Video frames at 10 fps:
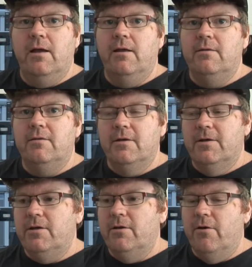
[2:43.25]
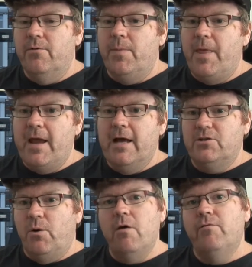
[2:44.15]
And, they
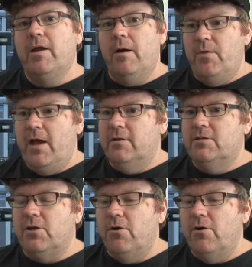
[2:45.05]
had to overcome that.